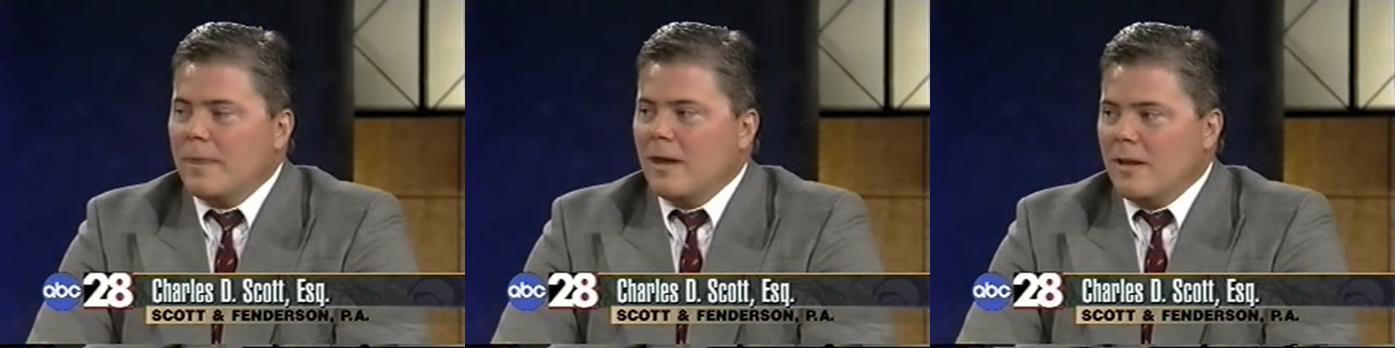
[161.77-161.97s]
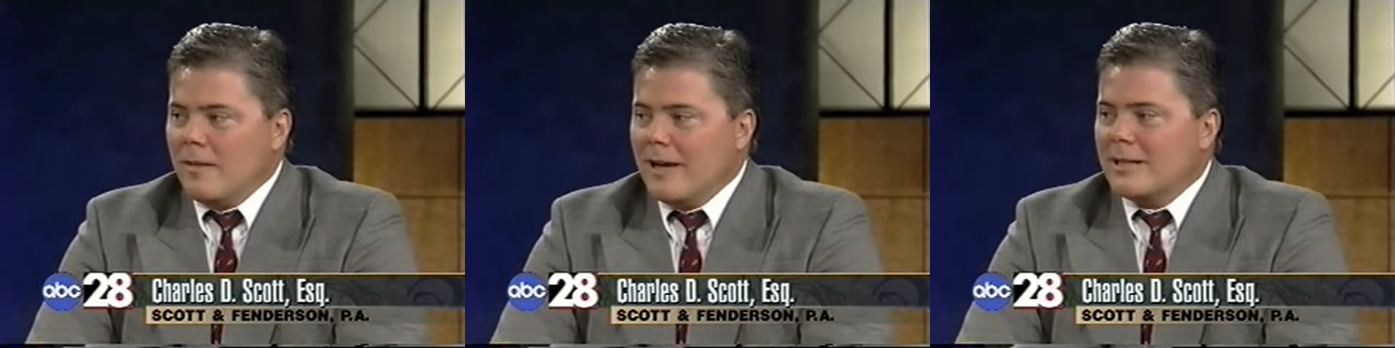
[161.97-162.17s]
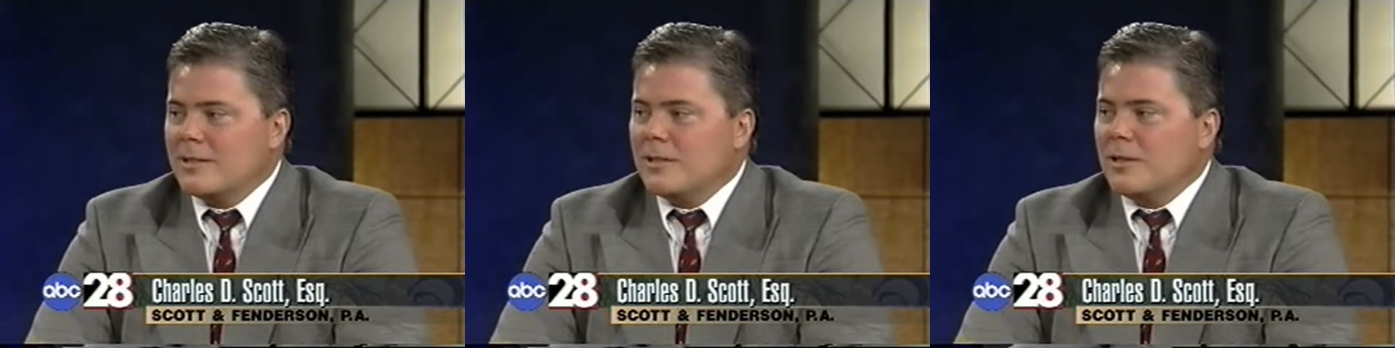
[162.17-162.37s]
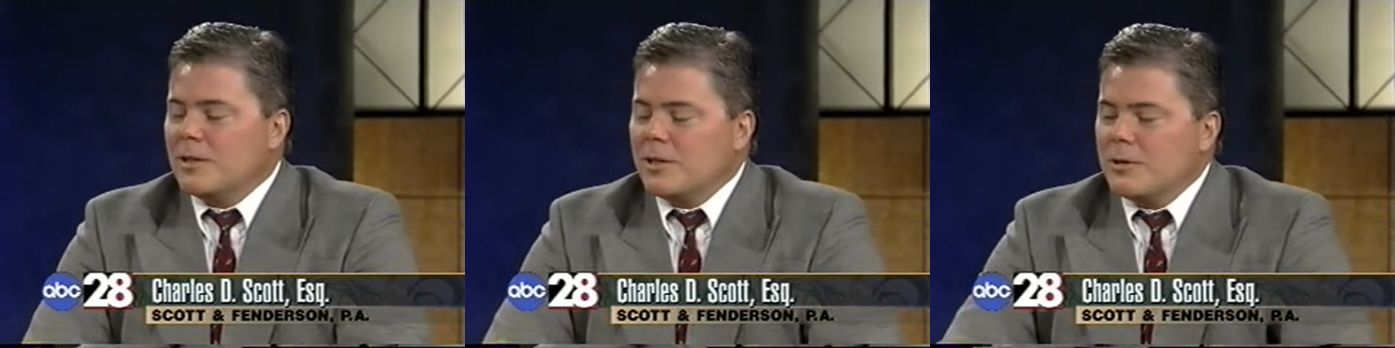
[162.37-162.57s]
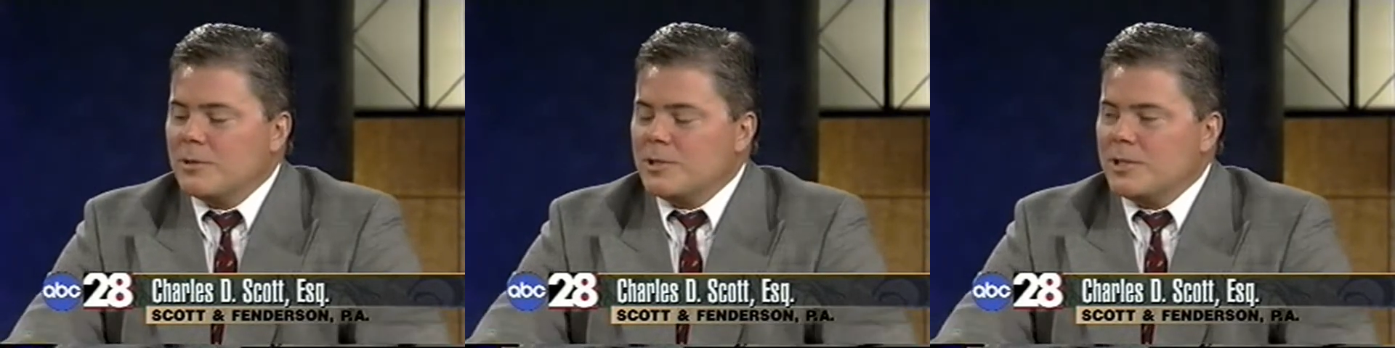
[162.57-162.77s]
and that's a
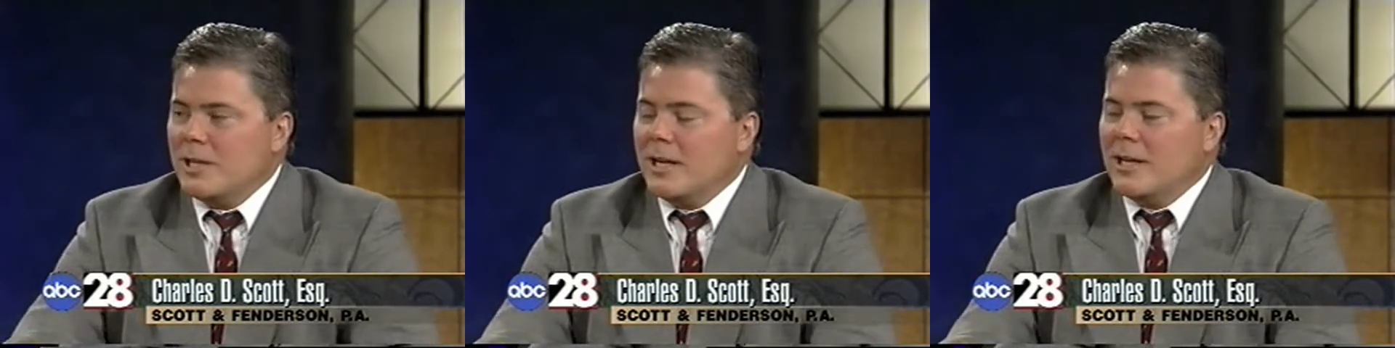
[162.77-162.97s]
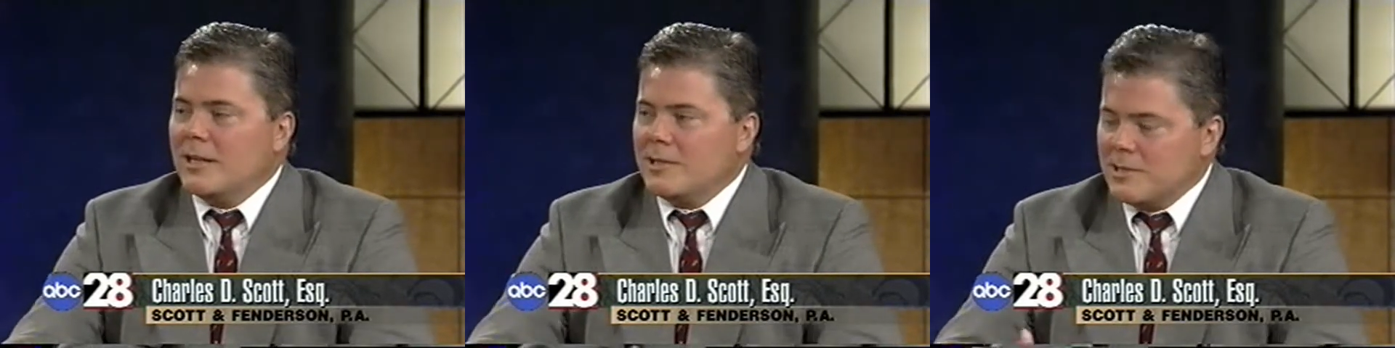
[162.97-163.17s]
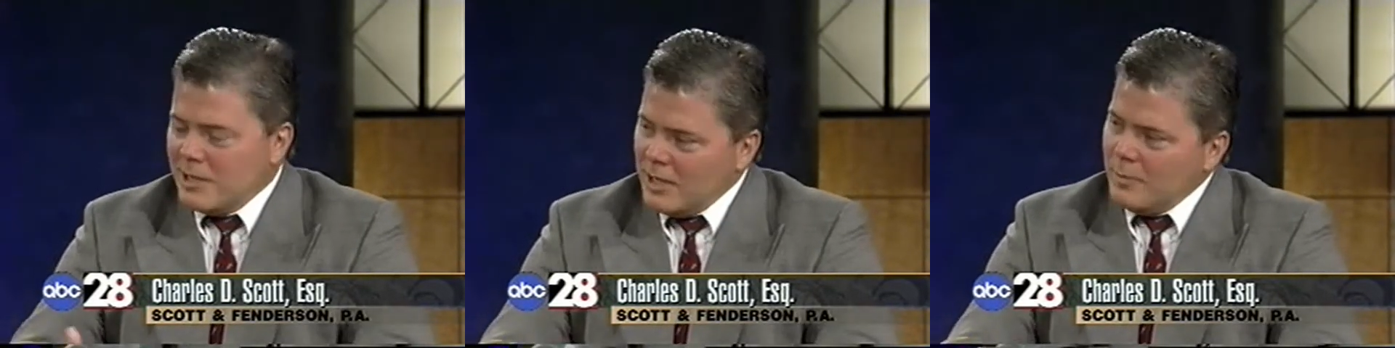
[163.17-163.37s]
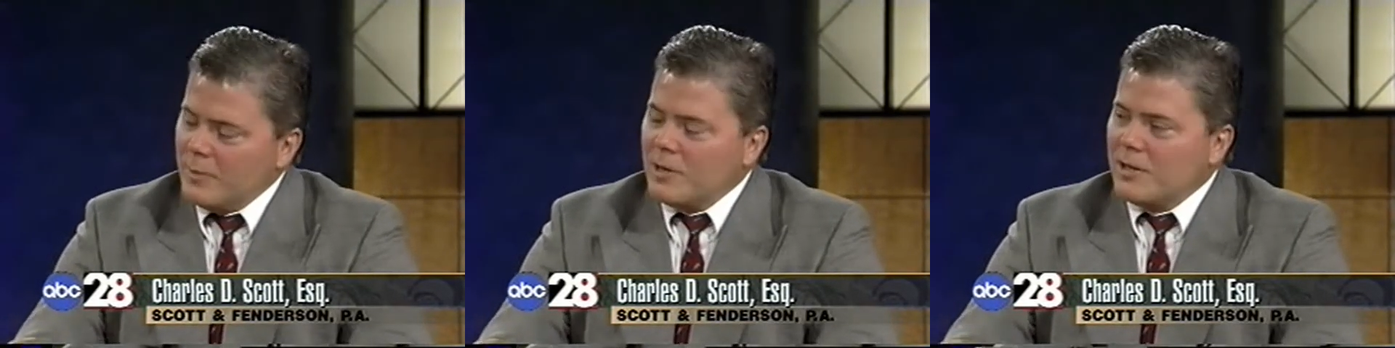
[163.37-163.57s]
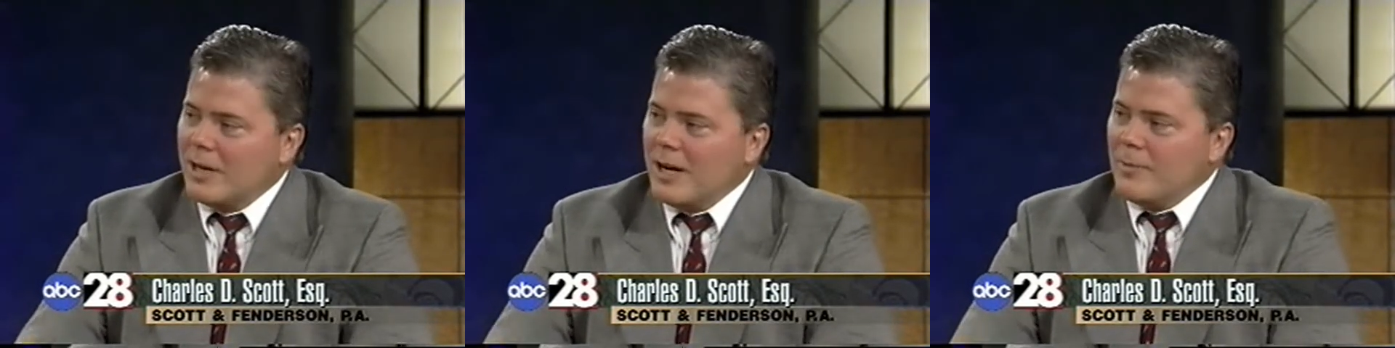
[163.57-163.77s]
negotiating
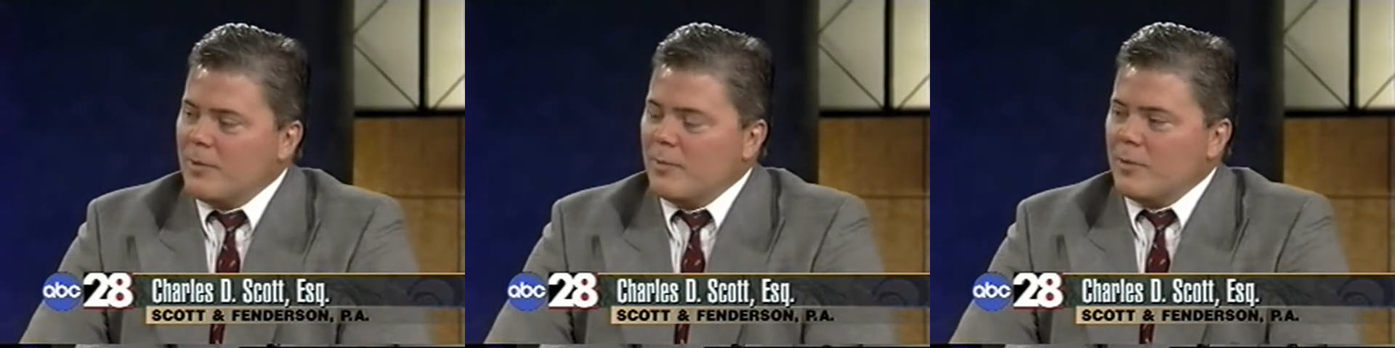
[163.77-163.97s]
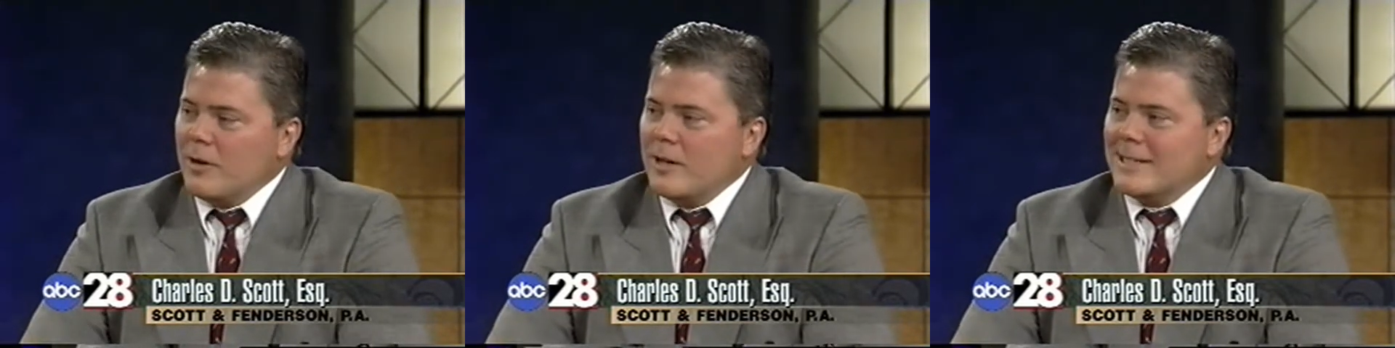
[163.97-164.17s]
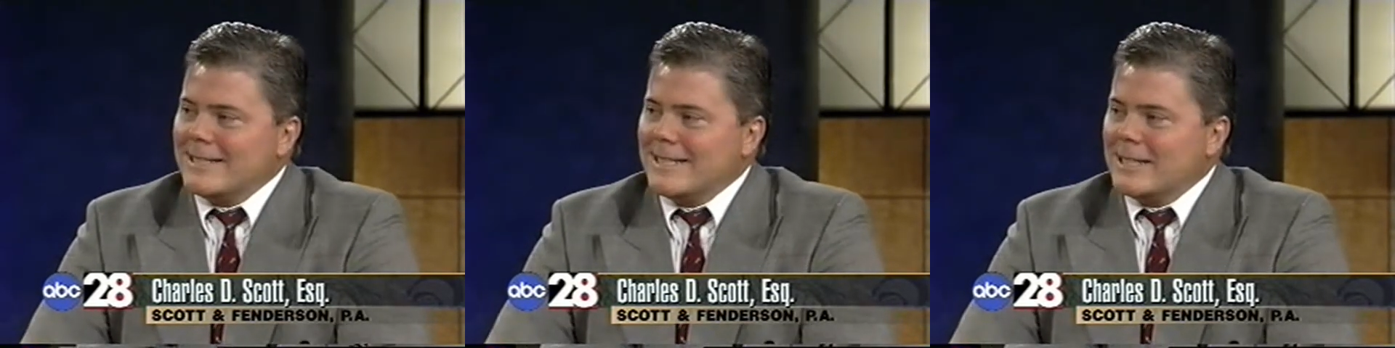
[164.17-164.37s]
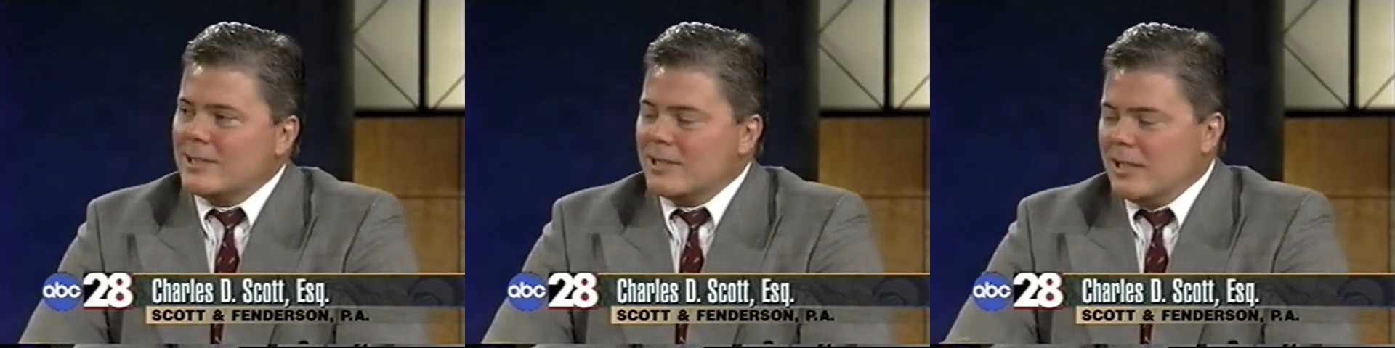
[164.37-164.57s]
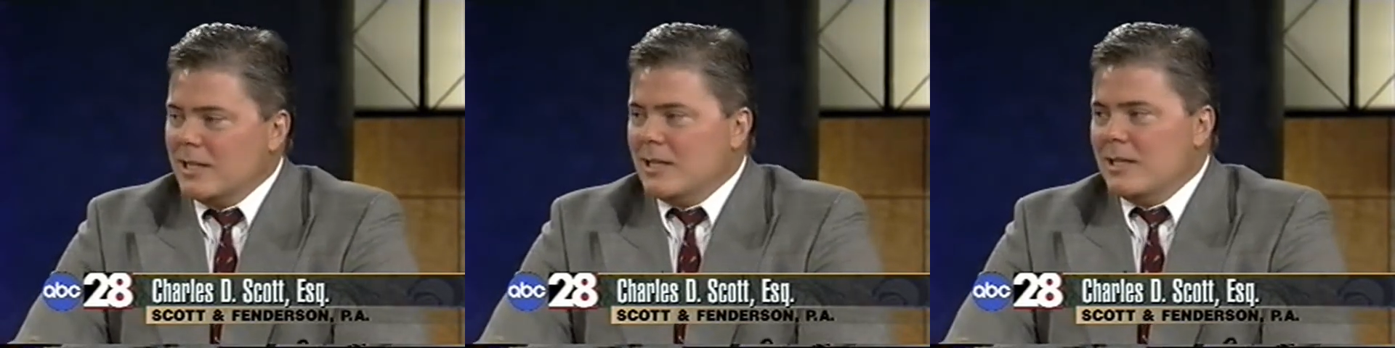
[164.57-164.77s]
settlement type of process.